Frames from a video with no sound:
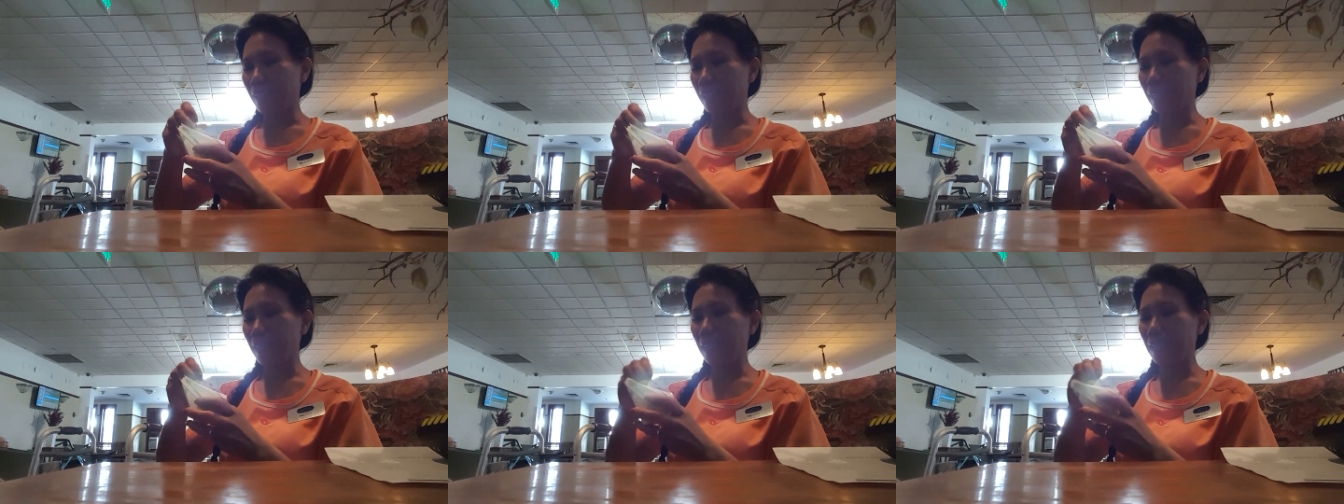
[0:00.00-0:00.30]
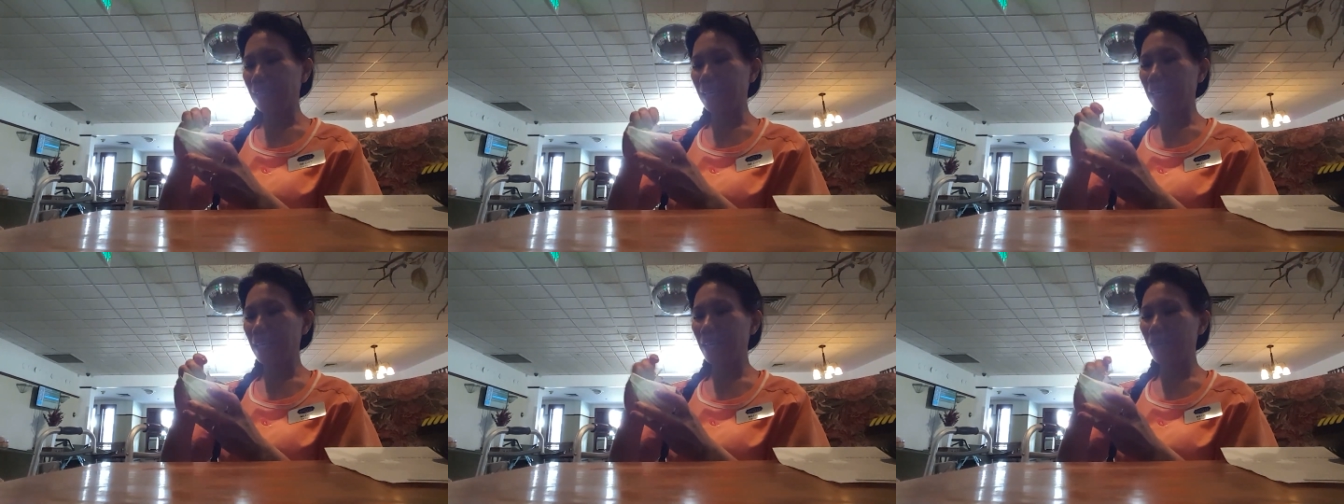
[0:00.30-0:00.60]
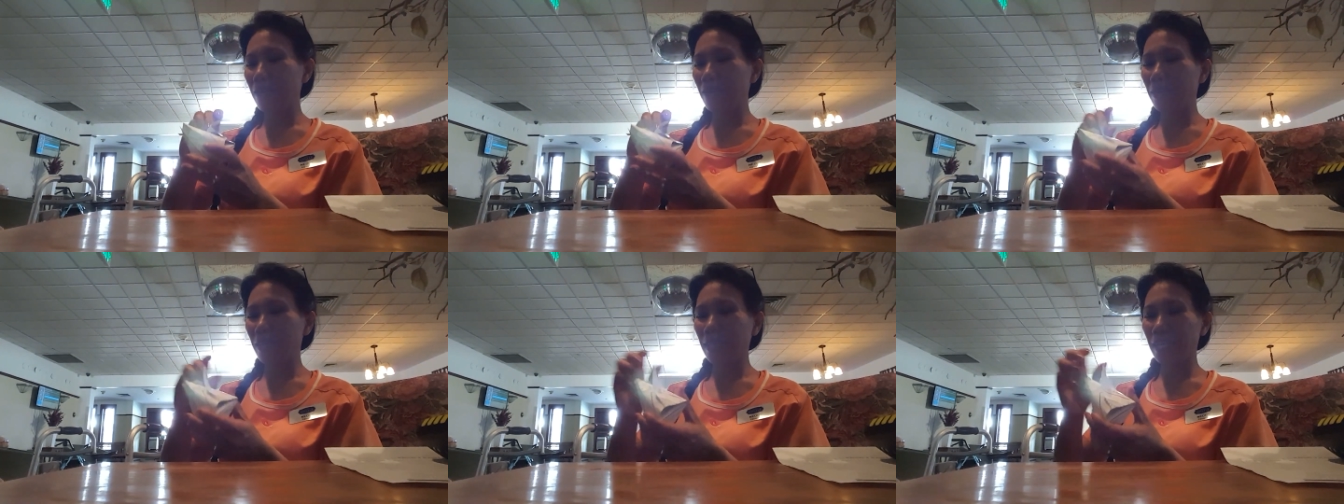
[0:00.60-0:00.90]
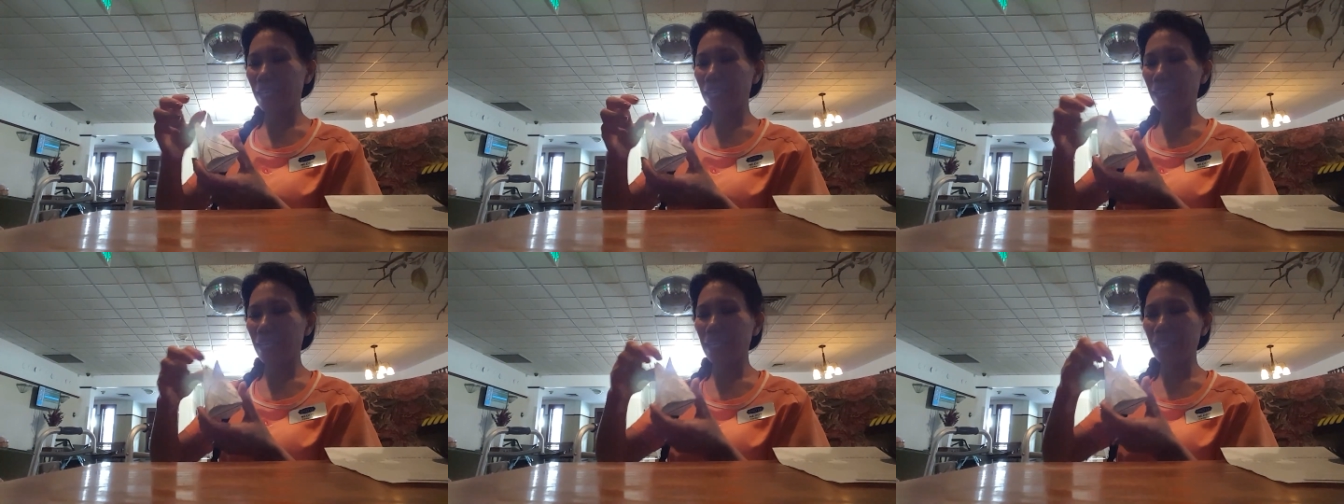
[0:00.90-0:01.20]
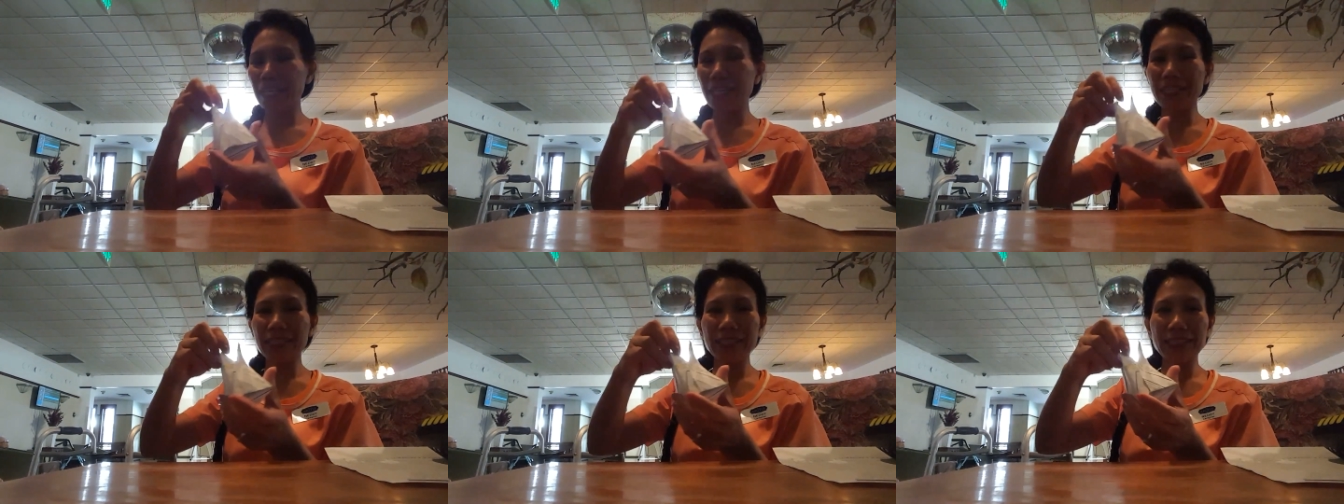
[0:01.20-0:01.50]
Now
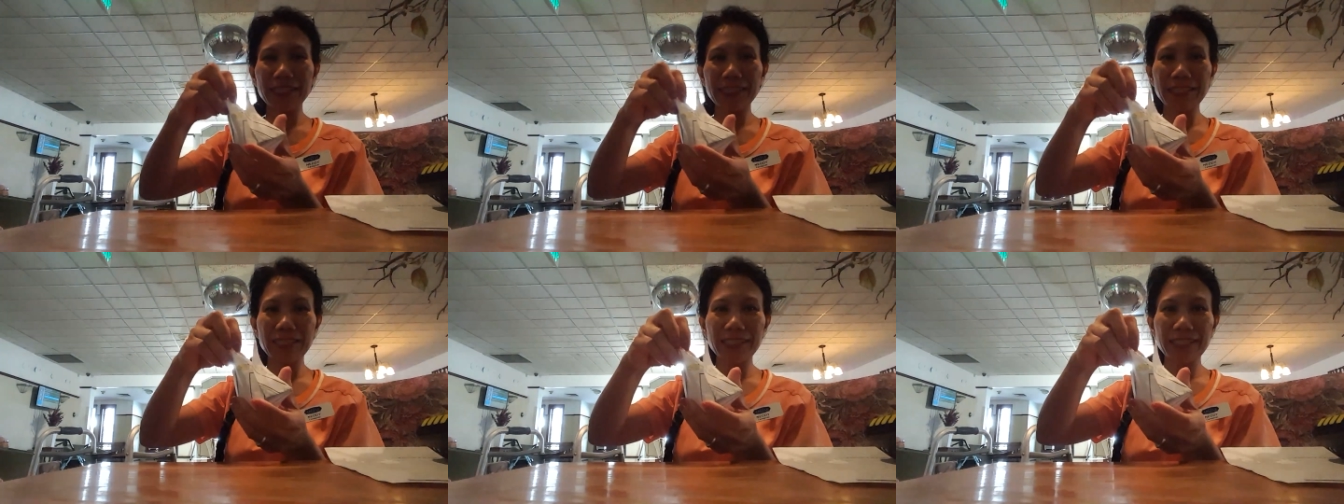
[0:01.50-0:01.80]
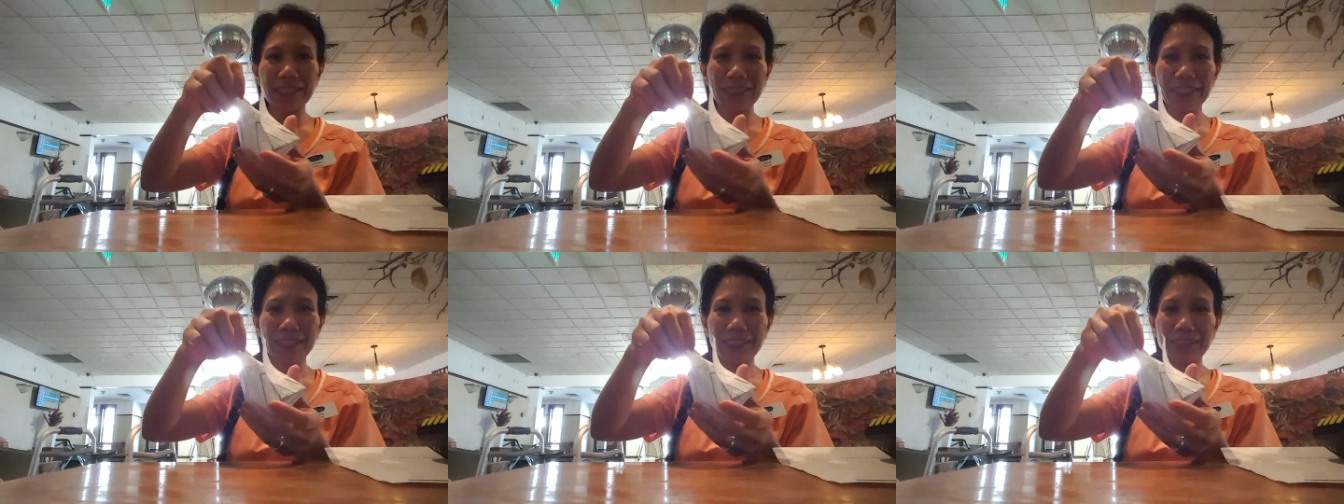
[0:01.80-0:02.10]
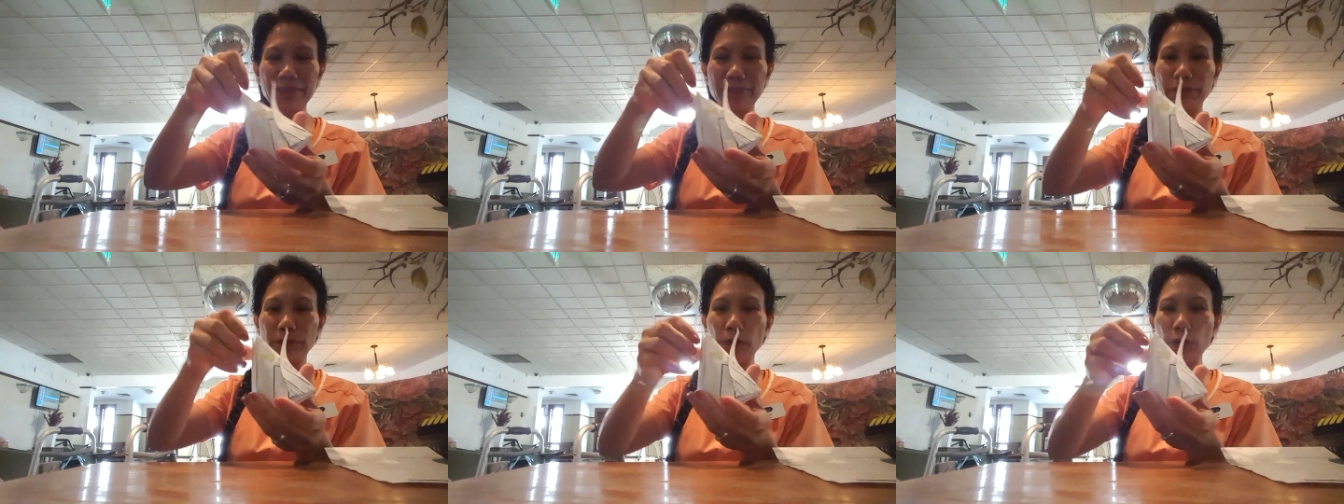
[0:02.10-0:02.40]
it's oh.